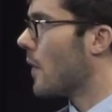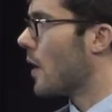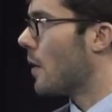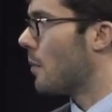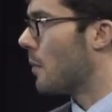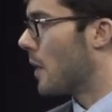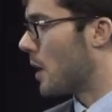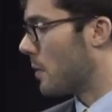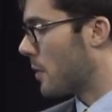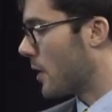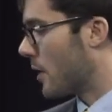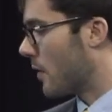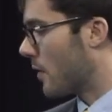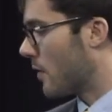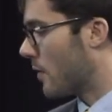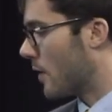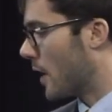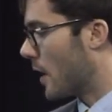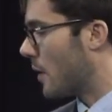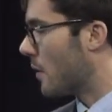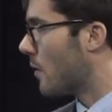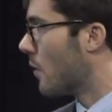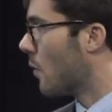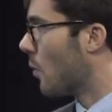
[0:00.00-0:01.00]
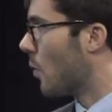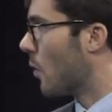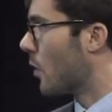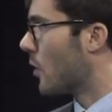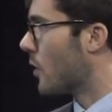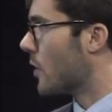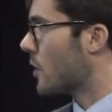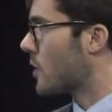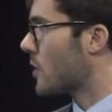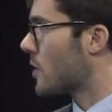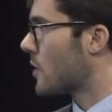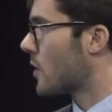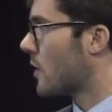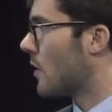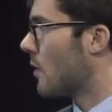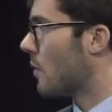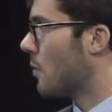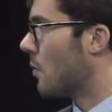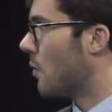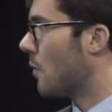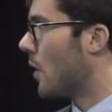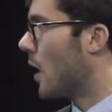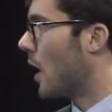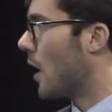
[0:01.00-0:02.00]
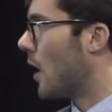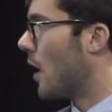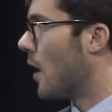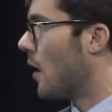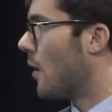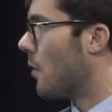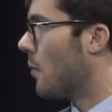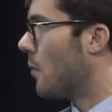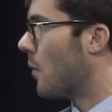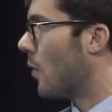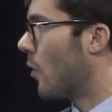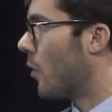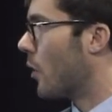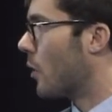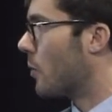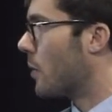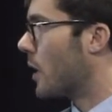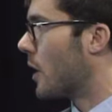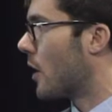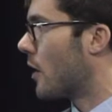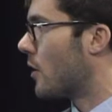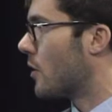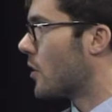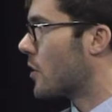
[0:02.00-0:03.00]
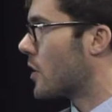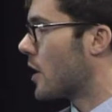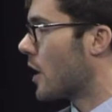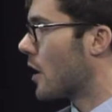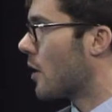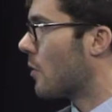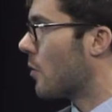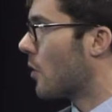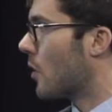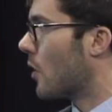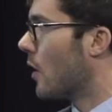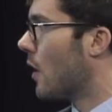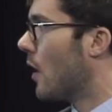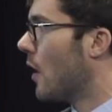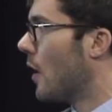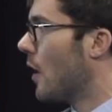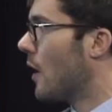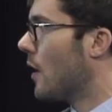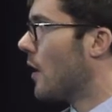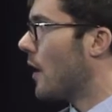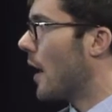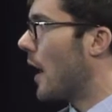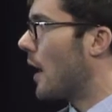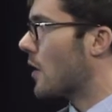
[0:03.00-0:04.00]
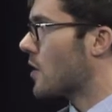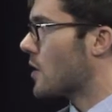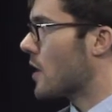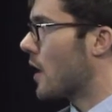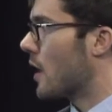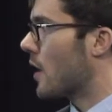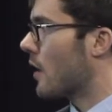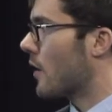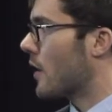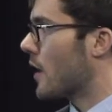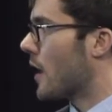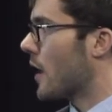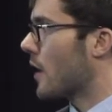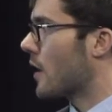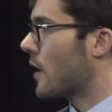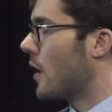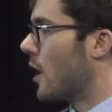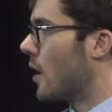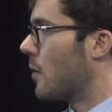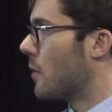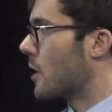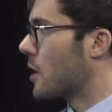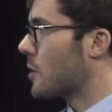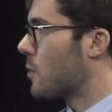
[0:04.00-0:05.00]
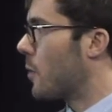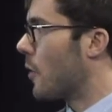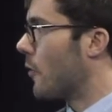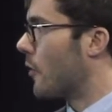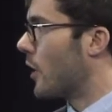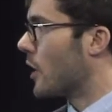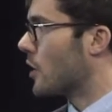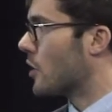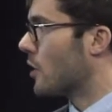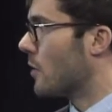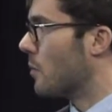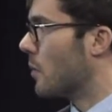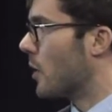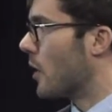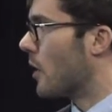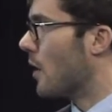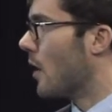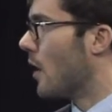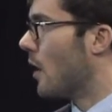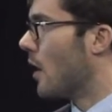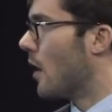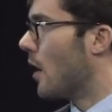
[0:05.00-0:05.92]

maybe that word is a little bit understandable outside of the economics profession, but